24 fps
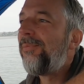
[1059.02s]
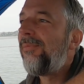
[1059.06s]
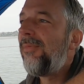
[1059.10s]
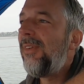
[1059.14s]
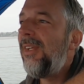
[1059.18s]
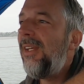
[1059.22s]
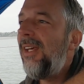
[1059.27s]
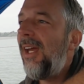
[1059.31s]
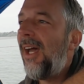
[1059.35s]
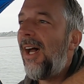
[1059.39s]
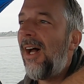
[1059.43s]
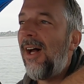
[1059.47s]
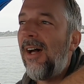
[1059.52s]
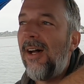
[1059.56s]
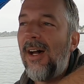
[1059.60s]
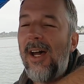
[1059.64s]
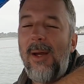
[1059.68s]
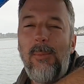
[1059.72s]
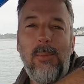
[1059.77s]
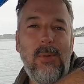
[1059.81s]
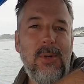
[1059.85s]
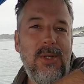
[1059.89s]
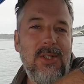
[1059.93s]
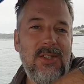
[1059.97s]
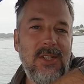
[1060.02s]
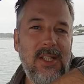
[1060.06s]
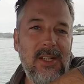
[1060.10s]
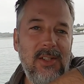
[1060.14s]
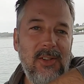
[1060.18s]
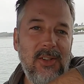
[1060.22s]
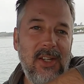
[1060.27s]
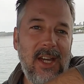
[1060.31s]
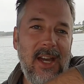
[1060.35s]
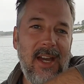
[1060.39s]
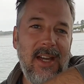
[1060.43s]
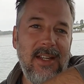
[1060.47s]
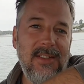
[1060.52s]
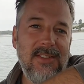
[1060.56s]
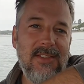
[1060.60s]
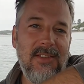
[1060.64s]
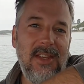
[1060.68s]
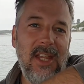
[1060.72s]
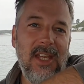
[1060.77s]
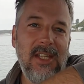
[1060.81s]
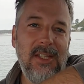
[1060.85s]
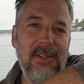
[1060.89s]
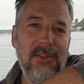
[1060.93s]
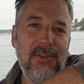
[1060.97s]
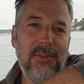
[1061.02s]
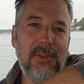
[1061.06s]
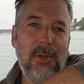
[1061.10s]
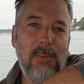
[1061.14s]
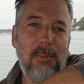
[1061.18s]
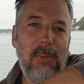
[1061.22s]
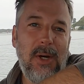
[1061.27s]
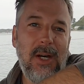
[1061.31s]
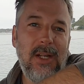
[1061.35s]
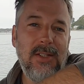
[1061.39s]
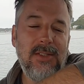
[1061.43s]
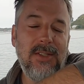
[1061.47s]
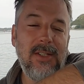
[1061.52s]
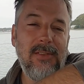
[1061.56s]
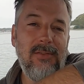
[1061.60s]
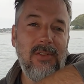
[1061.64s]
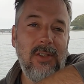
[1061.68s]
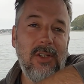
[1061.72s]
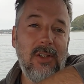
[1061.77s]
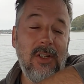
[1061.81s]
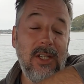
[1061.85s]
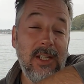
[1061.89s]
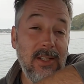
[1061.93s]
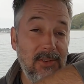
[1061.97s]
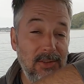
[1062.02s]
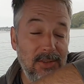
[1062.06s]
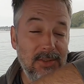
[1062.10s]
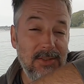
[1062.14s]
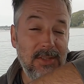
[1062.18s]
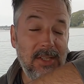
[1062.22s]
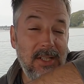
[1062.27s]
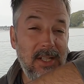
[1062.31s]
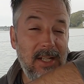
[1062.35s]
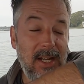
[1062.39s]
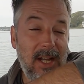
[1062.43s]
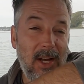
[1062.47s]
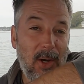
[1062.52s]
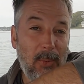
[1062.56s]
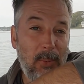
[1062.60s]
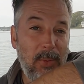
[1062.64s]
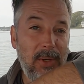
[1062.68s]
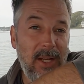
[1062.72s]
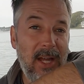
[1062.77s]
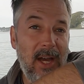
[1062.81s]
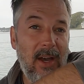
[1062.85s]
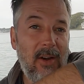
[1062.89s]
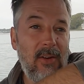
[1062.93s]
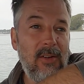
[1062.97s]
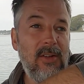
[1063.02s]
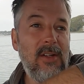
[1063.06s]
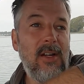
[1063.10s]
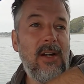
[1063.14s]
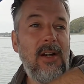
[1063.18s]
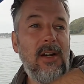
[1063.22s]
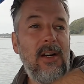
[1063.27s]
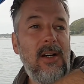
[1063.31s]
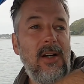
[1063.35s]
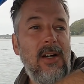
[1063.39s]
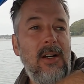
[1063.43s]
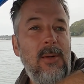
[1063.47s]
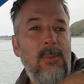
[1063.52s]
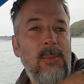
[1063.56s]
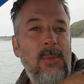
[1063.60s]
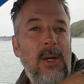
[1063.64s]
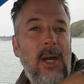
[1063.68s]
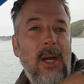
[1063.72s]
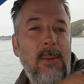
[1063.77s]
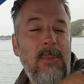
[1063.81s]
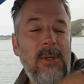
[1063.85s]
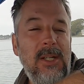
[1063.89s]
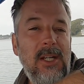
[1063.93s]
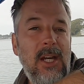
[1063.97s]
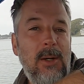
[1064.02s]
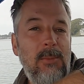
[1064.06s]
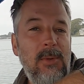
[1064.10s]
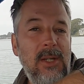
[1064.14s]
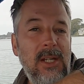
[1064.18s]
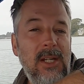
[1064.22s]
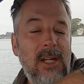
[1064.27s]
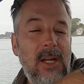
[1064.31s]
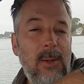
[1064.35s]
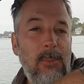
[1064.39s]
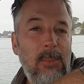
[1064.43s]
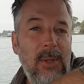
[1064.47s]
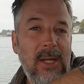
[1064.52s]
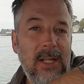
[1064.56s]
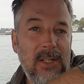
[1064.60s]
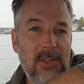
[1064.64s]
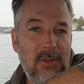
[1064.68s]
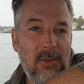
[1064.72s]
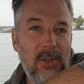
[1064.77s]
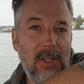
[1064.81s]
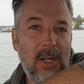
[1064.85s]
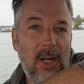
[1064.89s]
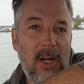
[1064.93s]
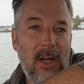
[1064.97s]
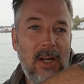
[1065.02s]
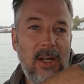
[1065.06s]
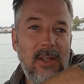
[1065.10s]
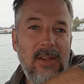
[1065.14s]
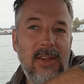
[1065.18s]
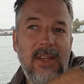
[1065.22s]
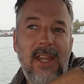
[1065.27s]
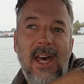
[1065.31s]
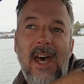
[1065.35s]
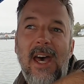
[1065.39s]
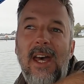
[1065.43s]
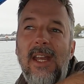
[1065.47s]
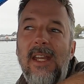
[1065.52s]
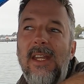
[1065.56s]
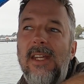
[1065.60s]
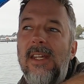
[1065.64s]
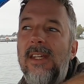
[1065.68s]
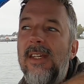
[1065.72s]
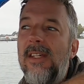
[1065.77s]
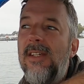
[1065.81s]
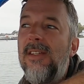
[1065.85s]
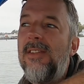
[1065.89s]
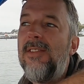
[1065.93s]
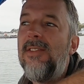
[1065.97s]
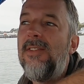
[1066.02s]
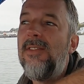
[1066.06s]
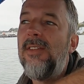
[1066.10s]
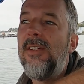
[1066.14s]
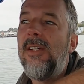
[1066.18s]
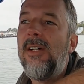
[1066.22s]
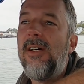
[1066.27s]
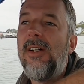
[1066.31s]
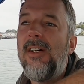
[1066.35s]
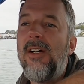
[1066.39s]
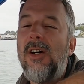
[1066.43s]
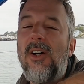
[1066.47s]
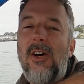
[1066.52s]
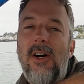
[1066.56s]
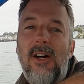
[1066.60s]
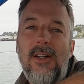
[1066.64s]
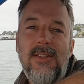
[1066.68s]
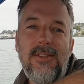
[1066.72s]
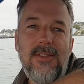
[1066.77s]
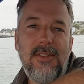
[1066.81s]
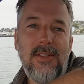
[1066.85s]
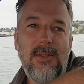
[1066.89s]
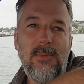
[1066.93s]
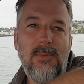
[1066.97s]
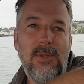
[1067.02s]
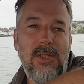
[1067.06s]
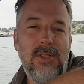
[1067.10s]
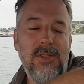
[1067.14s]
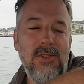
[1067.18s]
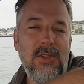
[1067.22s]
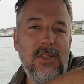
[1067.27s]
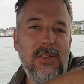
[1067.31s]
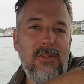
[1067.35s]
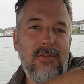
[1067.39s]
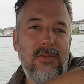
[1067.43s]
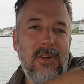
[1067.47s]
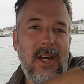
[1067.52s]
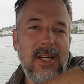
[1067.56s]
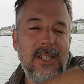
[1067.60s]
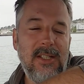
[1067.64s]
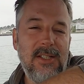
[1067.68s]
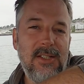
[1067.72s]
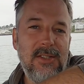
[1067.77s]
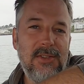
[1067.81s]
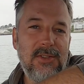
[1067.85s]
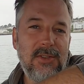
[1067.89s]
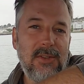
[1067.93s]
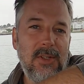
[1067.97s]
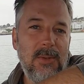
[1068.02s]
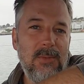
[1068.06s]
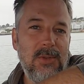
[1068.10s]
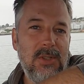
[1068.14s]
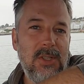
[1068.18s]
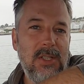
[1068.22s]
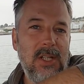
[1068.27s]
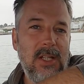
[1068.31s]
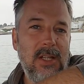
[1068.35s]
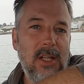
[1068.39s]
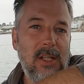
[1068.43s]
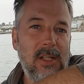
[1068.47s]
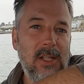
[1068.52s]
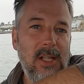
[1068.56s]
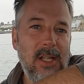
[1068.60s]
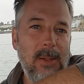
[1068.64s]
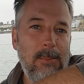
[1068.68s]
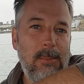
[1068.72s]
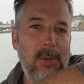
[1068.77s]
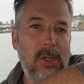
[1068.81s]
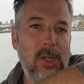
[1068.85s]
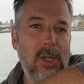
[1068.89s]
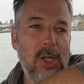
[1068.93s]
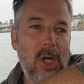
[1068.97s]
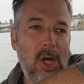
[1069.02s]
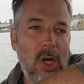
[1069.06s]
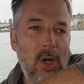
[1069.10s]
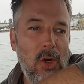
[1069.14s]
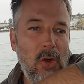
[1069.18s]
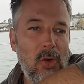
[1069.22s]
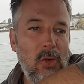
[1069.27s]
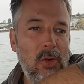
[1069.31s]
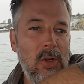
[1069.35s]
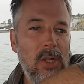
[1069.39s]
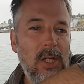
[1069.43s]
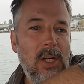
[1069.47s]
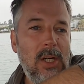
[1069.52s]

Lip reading: yeah, I appreciate you guys. Thank you so much. If you're interested in helping out by becoming a Patreon, that is awesome, and you can find a description in the link below.